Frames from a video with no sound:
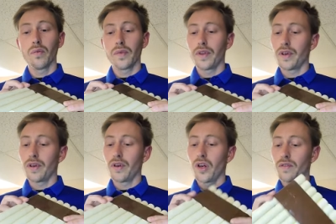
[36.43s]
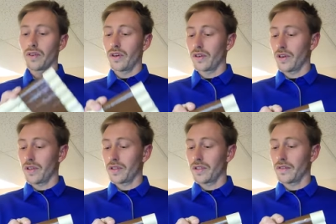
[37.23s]
The overall
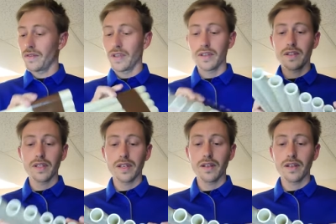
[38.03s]
cost of this